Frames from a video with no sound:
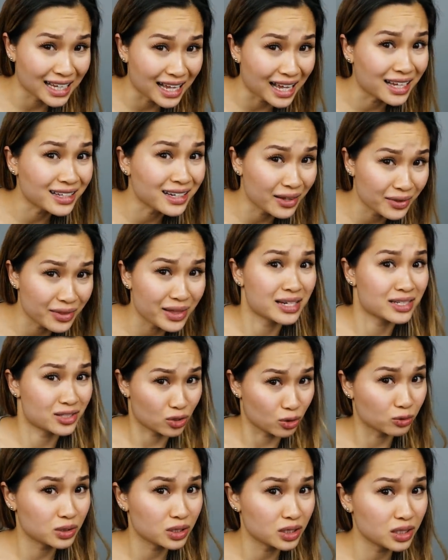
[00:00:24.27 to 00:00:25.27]
lag now that it's
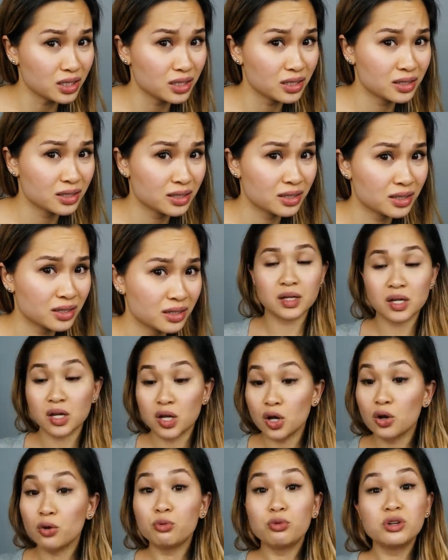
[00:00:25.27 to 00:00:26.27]
older?
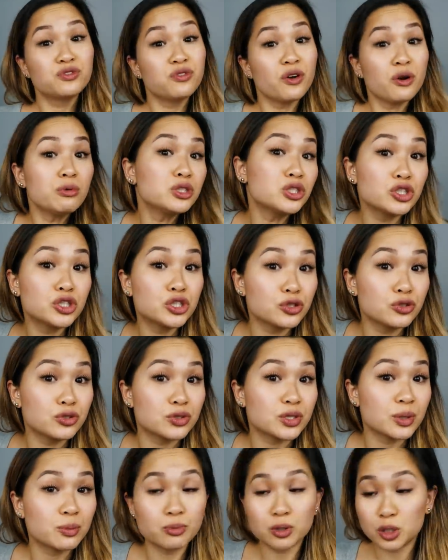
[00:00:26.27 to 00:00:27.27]
Which phone would you
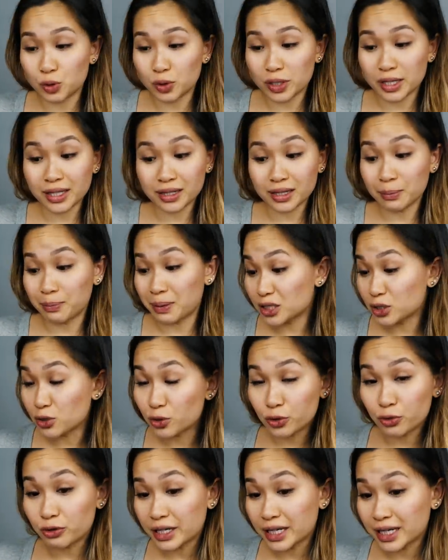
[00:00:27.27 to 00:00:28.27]
choose between the
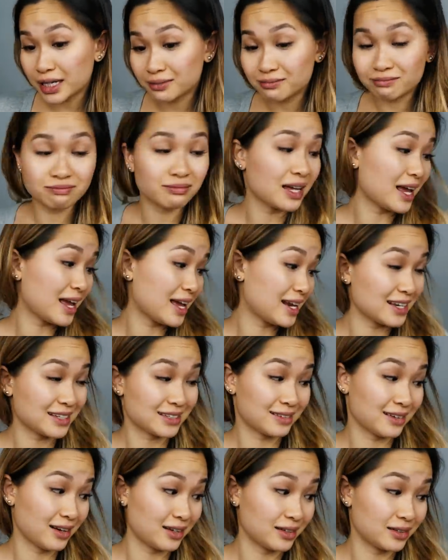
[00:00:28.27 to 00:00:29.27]
Pixel 3 and
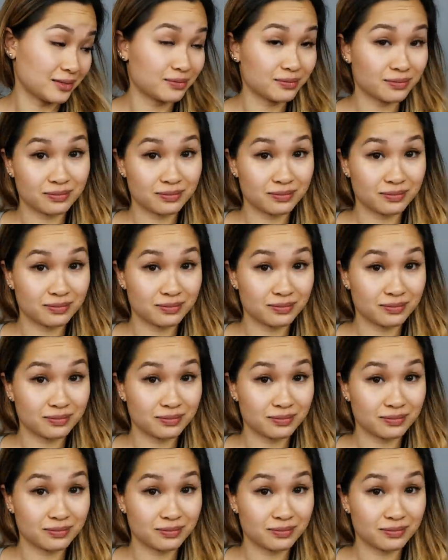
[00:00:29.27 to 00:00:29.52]
S9?